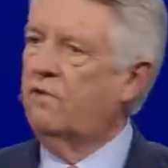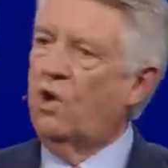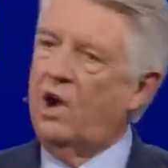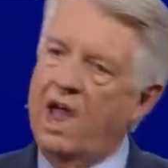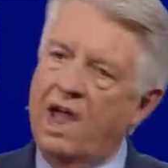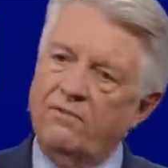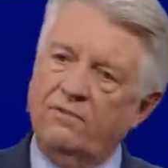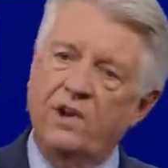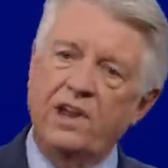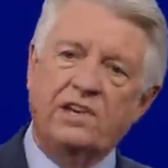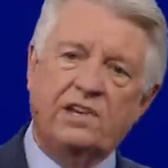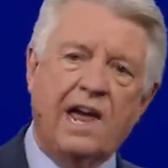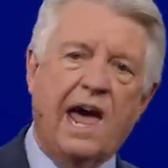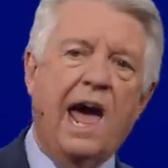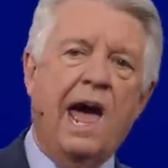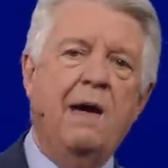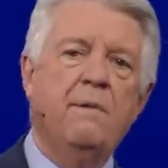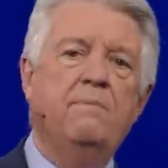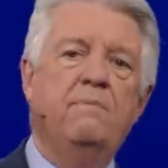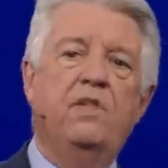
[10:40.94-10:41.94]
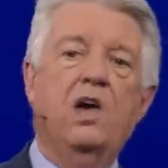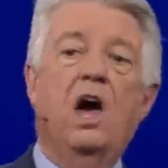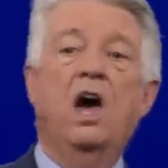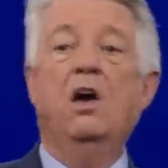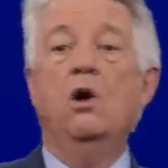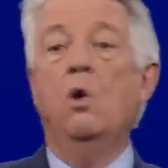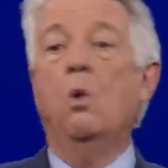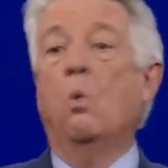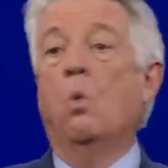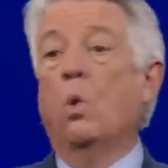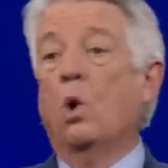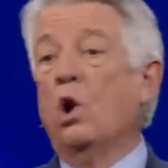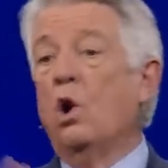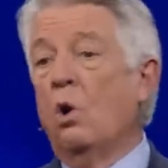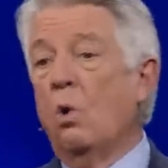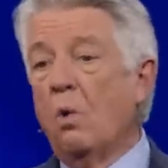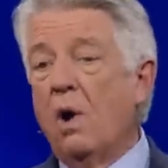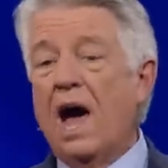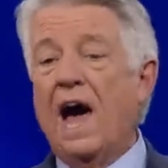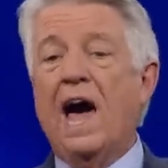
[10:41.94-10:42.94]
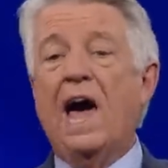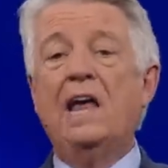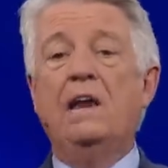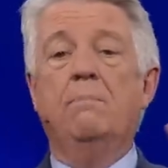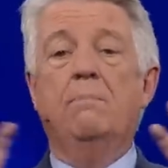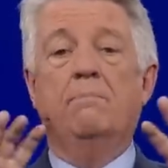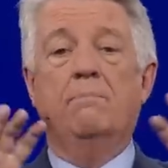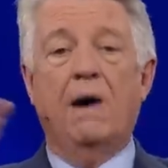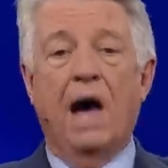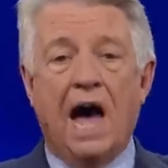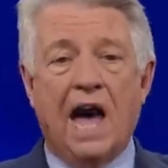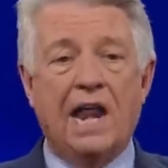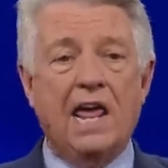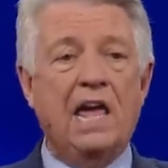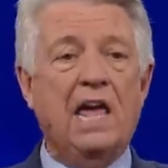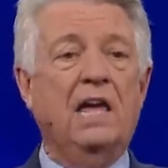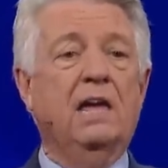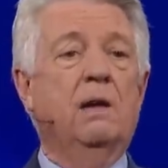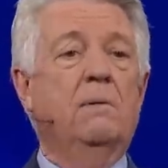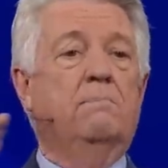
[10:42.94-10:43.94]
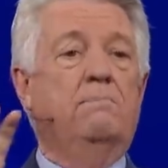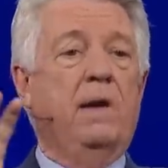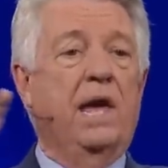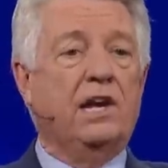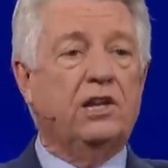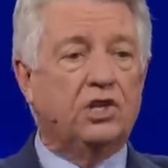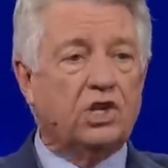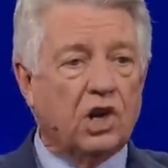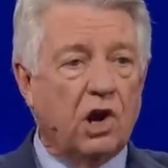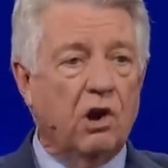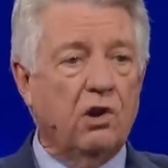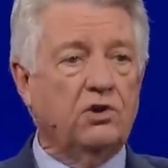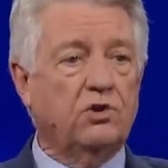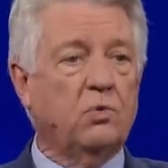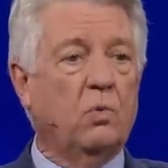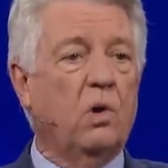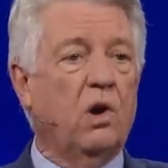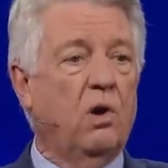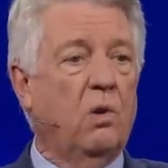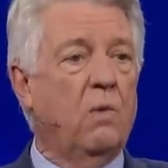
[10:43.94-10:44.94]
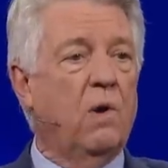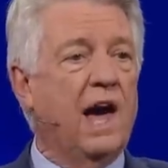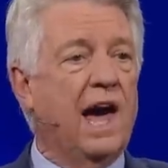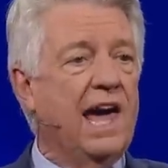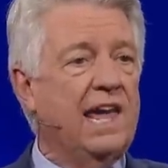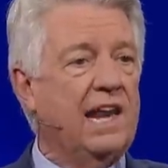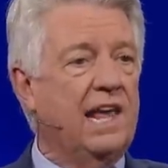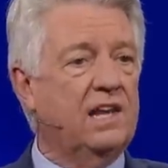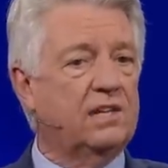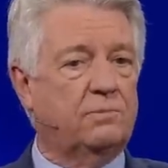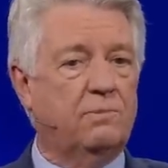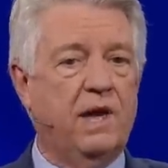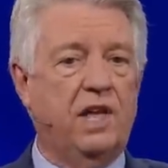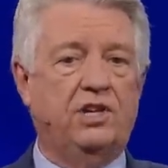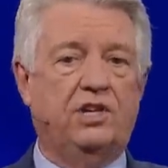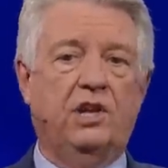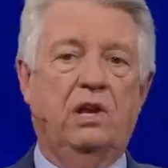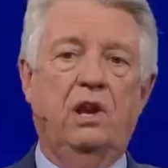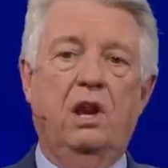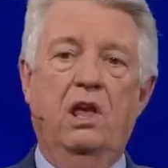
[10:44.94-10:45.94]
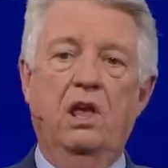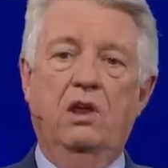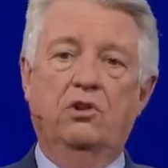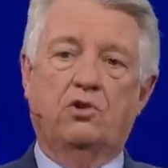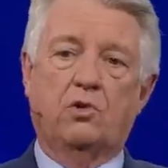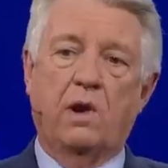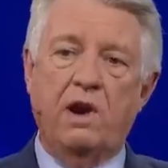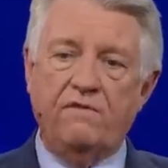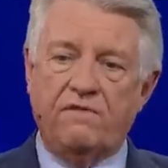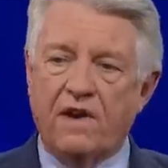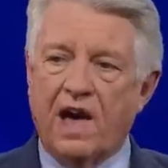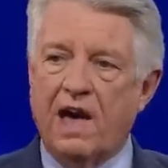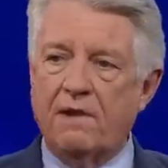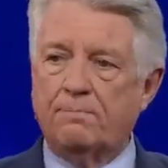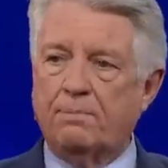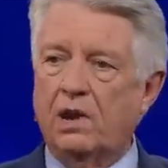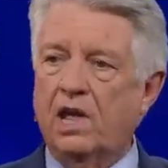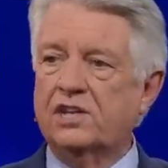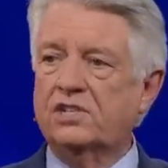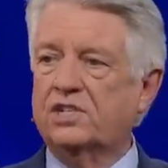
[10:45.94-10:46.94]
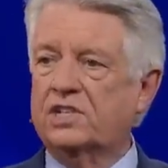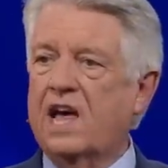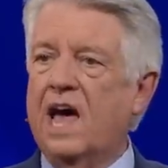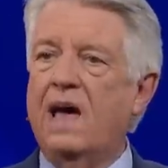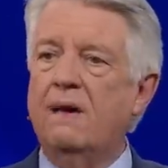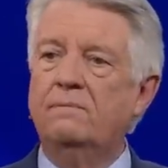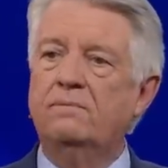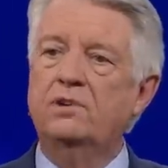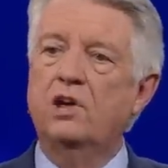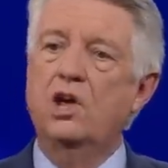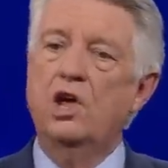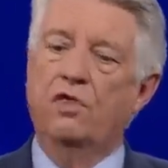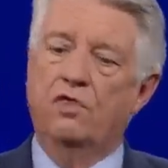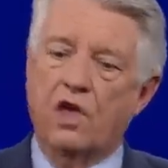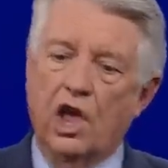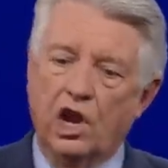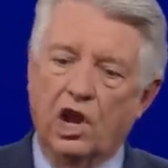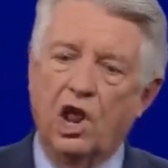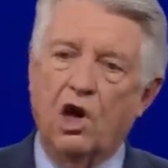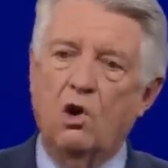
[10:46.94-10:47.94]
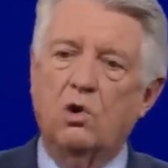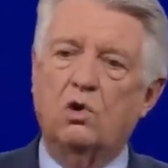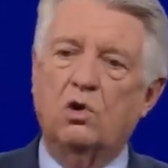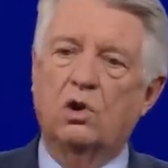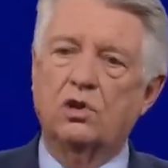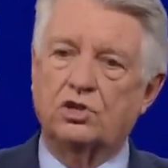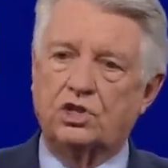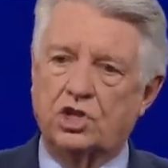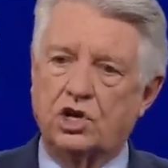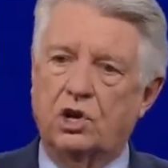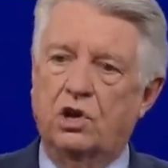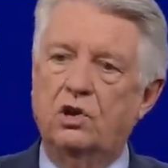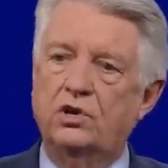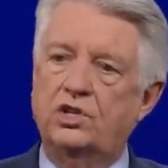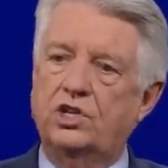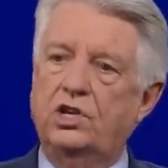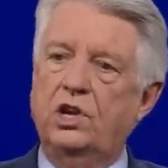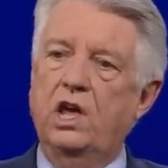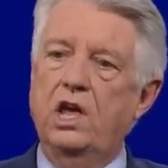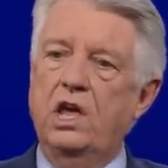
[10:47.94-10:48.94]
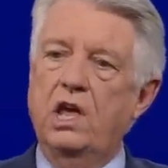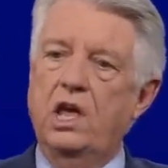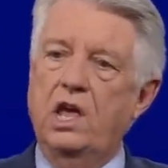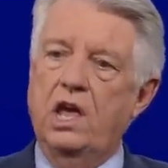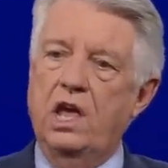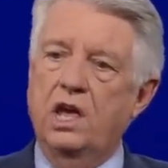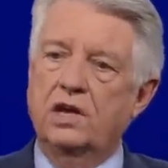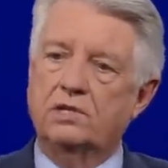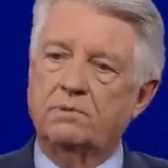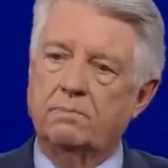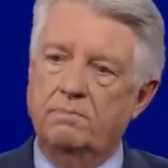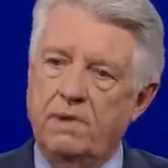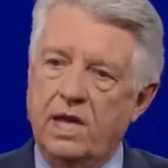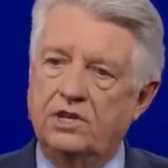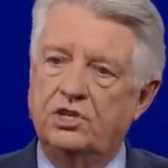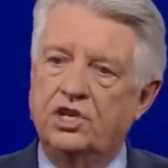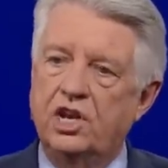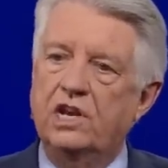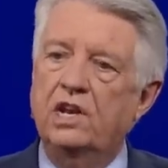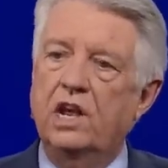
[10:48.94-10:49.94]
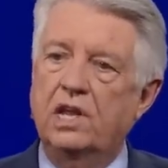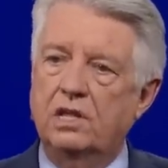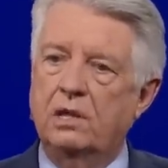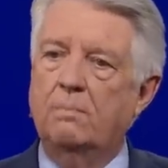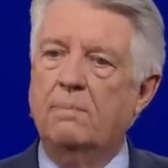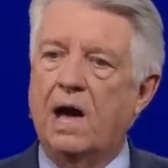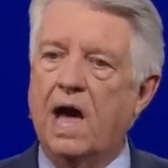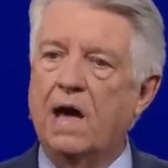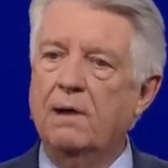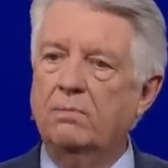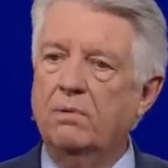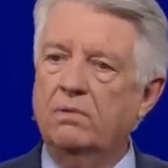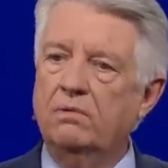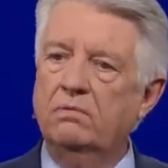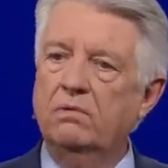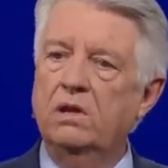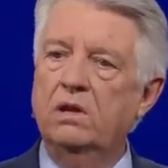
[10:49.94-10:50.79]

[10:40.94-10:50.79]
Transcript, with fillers: For every time the worldwide body, big church, worldwide is mentioned, 25 plus times the local church is mentioned in the Bible.